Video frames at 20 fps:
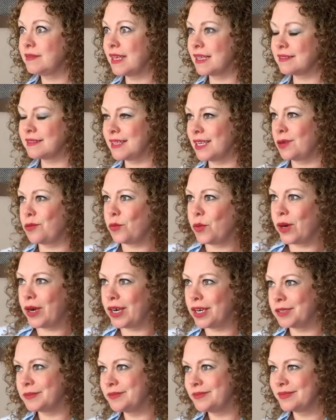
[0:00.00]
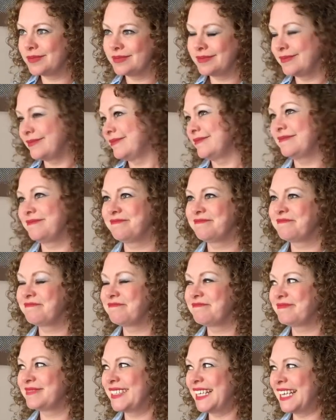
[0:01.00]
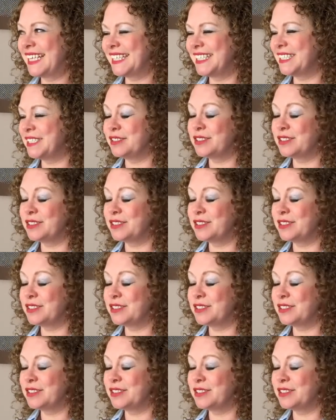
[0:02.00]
that thing where eh,